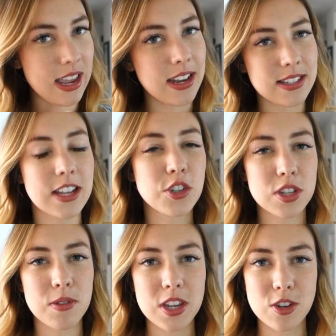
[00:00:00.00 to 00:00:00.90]
And
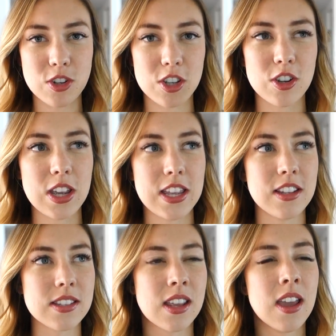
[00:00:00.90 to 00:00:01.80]
essentially what you do
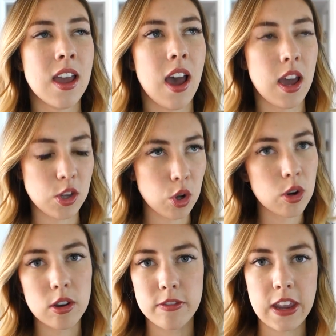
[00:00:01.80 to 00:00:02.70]
is uh, you go
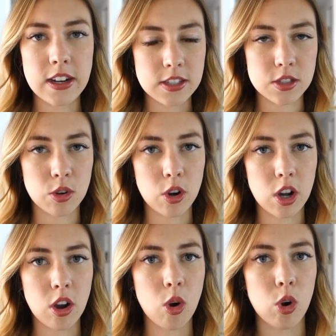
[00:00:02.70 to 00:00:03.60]
to Aveda
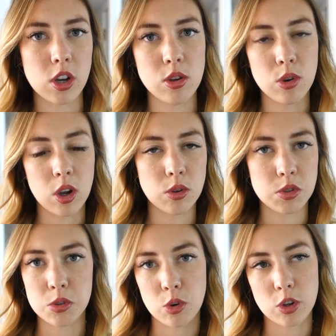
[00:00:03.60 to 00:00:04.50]
store or you go
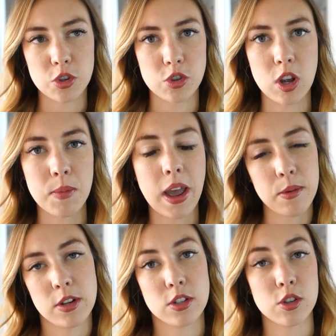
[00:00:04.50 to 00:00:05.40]
to Nordstrom. I
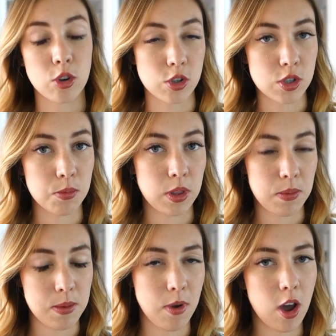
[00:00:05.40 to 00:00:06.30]
went to Nordstrom with
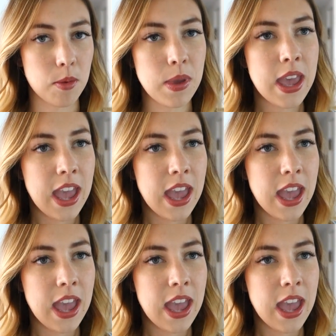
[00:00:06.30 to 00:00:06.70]
my mom